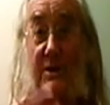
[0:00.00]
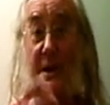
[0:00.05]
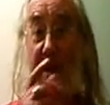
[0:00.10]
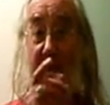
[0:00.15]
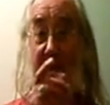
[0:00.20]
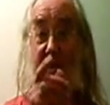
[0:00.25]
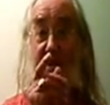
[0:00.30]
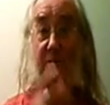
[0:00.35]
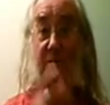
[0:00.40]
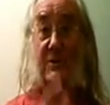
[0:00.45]

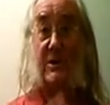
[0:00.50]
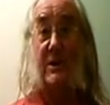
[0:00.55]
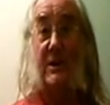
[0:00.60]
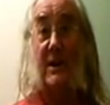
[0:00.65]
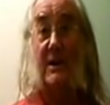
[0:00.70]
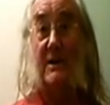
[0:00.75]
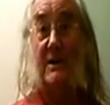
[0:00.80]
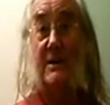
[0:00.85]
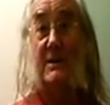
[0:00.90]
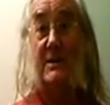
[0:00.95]
heads of
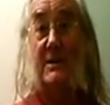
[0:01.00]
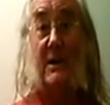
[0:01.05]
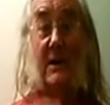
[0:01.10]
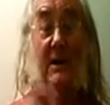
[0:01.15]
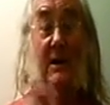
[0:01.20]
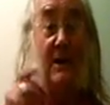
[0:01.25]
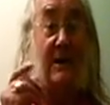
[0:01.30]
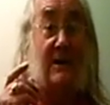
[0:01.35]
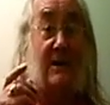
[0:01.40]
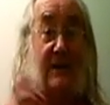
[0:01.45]
state,
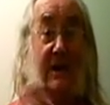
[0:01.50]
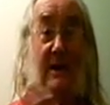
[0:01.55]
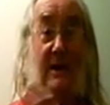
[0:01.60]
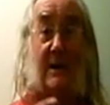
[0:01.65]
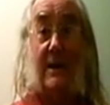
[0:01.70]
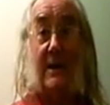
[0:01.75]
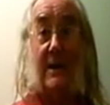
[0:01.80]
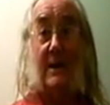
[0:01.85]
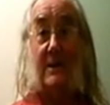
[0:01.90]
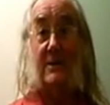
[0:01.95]

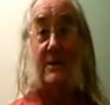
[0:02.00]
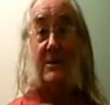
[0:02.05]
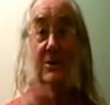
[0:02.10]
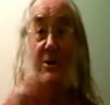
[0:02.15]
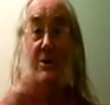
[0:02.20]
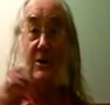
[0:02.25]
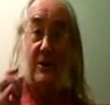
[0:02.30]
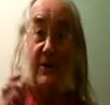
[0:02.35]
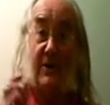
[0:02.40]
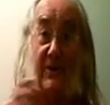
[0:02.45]
delegates
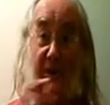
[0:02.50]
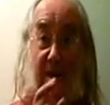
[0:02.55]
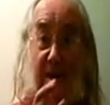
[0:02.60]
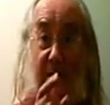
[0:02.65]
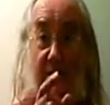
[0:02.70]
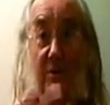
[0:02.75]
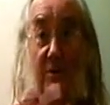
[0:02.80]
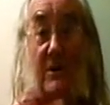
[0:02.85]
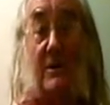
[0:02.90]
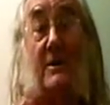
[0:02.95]
that are
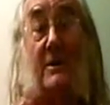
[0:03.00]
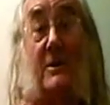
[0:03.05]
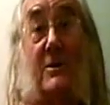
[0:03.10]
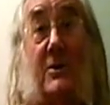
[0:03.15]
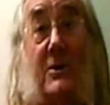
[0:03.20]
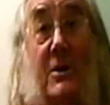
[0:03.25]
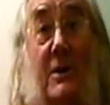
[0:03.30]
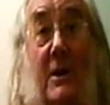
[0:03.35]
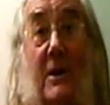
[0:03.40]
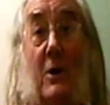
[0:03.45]
there at
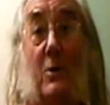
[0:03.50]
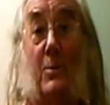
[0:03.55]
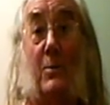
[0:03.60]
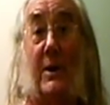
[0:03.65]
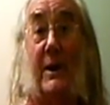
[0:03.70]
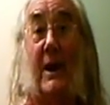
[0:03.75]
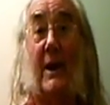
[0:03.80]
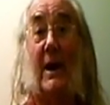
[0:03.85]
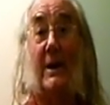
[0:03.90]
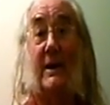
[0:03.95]

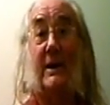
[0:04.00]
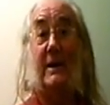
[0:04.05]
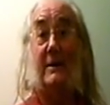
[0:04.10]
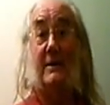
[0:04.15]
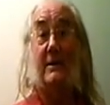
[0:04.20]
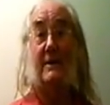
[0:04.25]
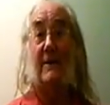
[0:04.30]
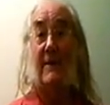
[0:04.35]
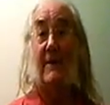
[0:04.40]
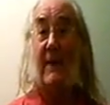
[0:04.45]

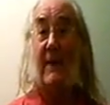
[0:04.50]
Copenhagen,